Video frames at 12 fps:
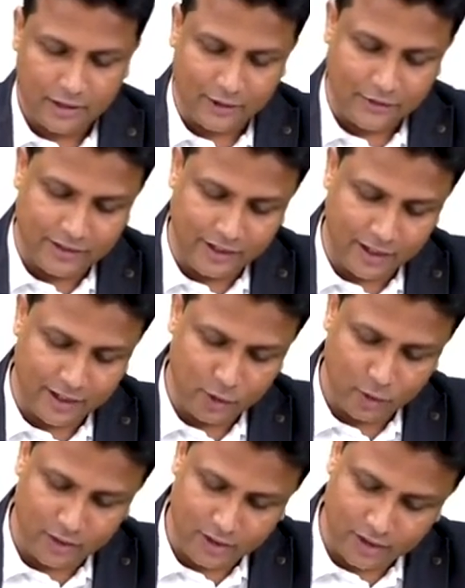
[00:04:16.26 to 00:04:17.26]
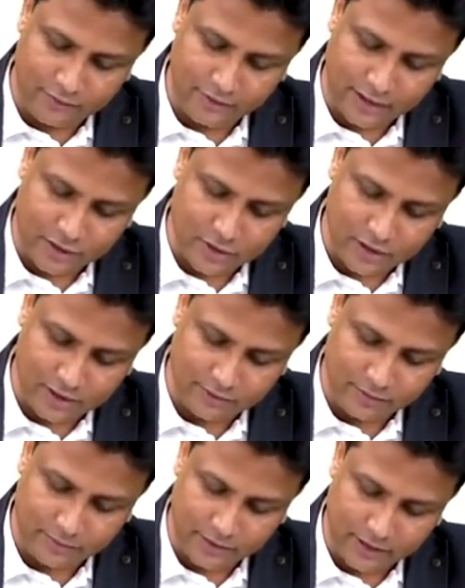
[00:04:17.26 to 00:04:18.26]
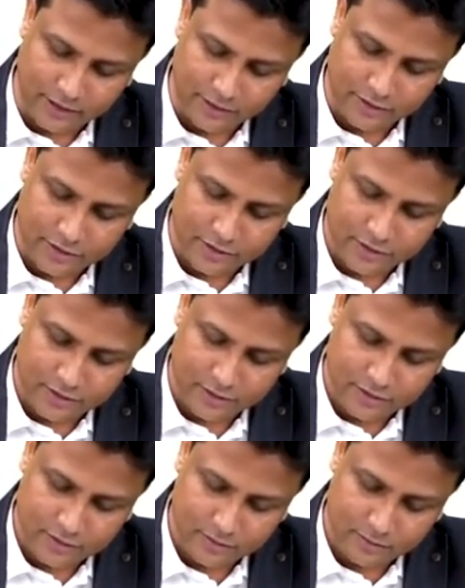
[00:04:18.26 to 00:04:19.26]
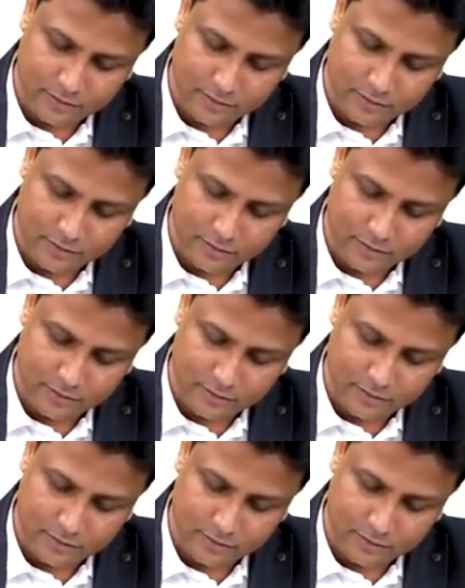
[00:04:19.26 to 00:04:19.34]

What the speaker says: Now that aorta will actually give a branch,